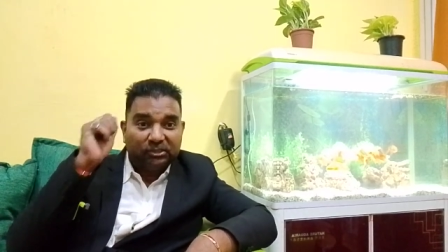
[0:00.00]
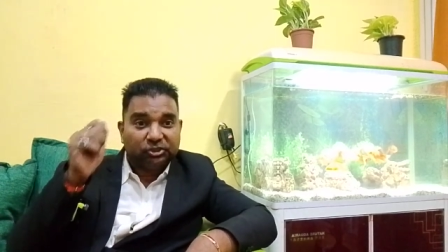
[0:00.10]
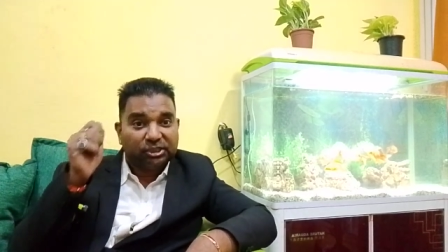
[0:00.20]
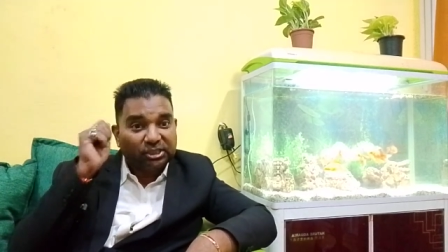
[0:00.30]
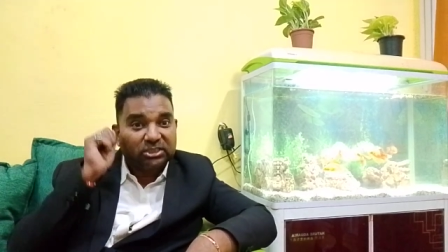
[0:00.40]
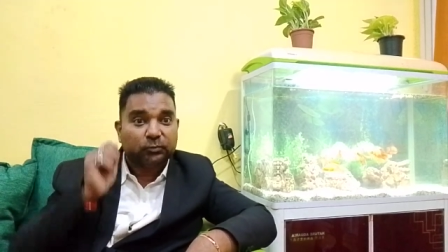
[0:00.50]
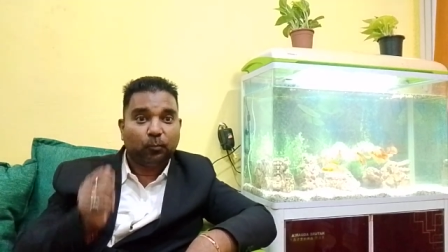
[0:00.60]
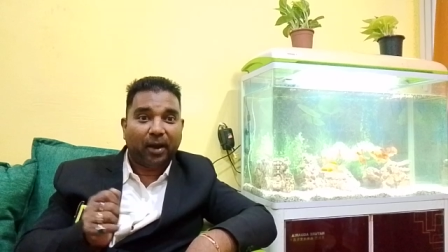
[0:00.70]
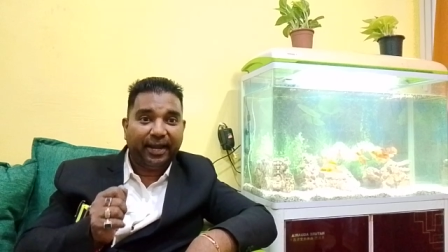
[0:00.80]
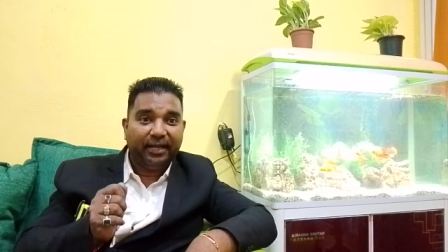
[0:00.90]
judge's
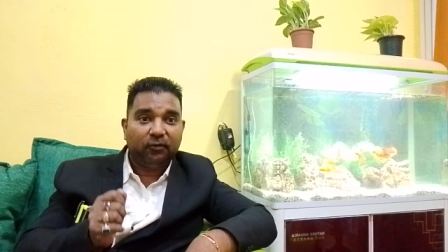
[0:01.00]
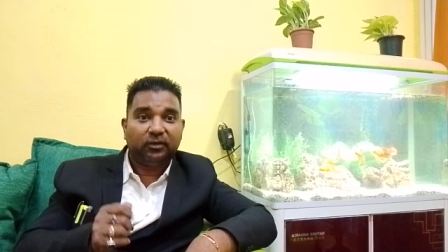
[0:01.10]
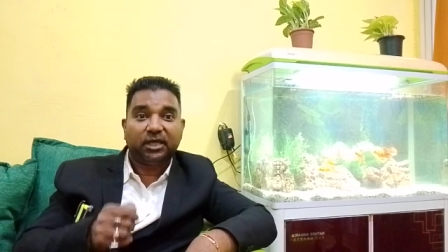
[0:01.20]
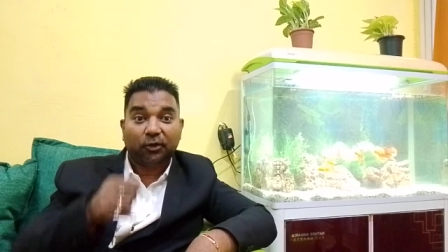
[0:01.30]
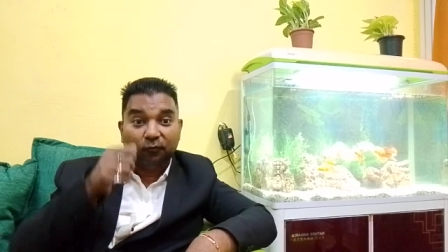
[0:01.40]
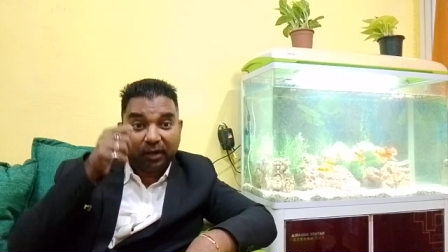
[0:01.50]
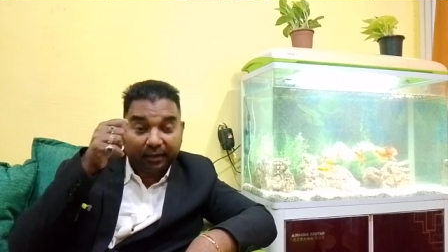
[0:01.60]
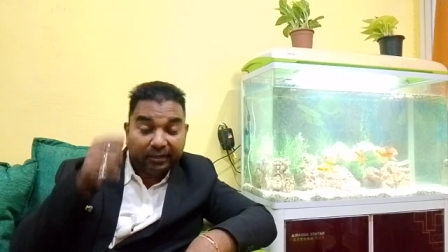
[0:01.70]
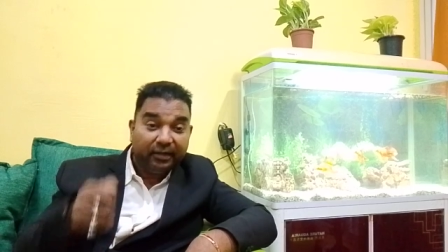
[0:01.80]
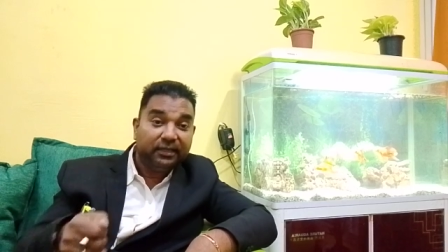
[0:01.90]
mind whether you were
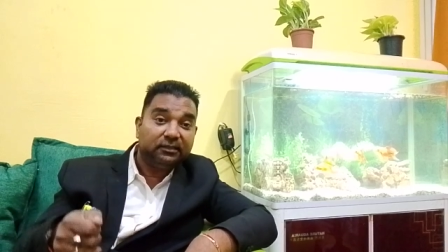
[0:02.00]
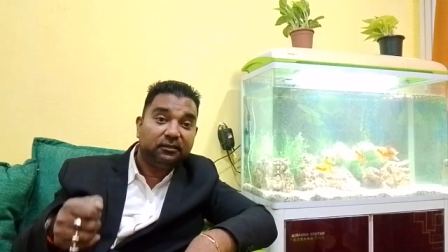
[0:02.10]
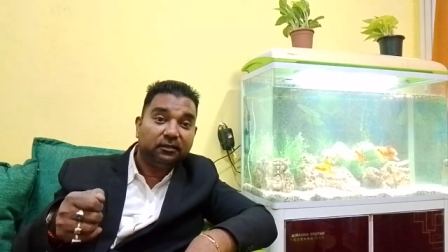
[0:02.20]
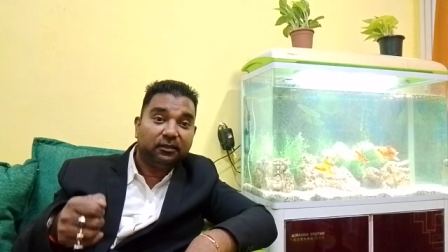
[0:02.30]
really